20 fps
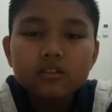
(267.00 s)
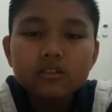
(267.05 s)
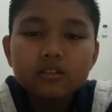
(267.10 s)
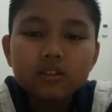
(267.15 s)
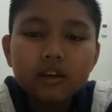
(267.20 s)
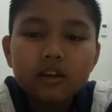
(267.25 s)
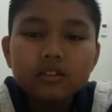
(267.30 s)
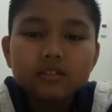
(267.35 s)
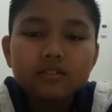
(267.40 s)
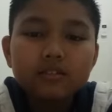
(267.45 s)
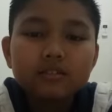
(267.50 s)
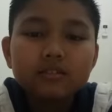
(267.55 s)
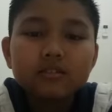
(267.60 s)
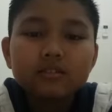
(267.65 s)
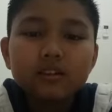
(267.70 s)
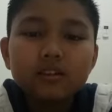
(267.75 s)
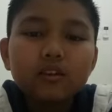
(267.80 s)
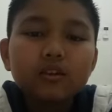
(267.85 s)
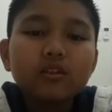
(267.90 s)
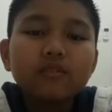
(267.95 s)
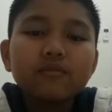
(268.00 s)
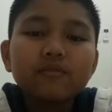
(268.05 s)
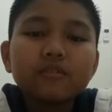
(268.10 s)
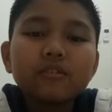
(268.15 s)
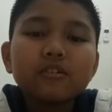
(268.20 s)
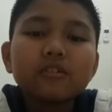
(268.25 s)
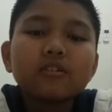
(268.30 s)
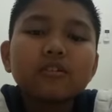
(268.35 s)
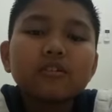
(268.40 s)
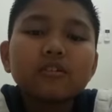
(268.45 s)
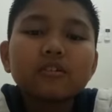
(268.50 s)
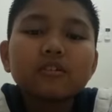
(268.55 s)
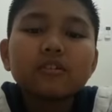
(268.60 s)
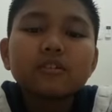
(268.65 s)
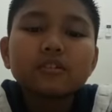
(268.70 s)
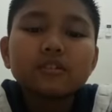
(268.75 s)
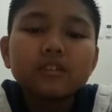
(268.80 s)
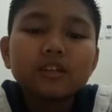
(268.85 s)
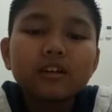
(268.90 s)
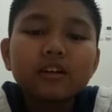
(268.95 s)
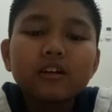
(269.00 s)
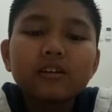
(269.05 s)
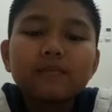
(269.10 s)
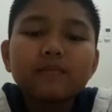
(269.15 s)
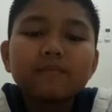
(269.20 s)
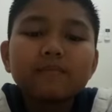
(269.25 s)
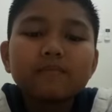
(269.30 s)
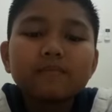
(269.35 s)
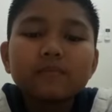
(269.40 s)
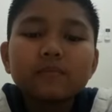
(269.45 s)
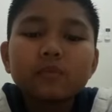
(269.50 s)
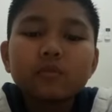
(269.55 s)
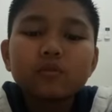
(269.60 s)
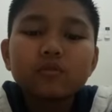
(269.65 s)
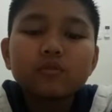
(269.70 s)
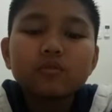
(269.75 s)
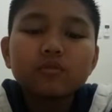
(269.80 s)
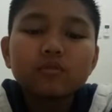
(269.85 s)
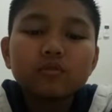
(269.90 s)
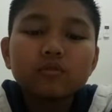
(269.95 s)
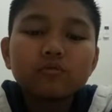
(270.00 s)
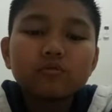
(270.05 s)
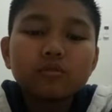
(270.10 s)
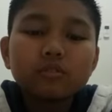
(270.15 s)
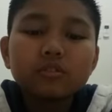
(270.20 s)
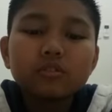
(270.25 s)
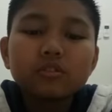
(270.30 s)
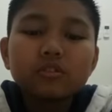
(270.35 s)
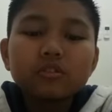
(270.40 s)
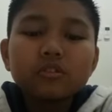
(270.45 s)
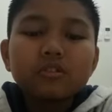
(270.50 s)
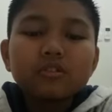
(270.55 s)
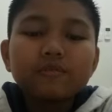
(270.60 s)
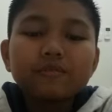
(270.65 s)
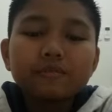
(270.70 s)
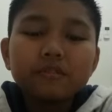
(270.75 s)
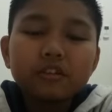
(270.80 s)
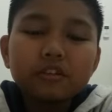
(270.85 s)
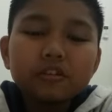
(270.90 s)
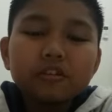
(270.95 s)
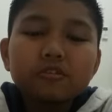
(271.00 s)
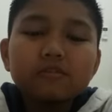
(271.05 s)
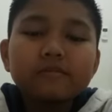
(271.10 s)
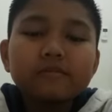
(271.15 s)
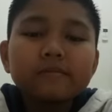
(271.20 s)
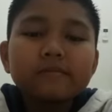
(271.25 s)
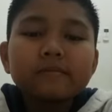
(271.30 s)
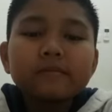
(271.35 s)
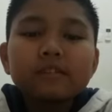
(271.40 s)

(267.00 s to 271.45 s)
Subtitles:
So guys, thank you for your time to watch this video,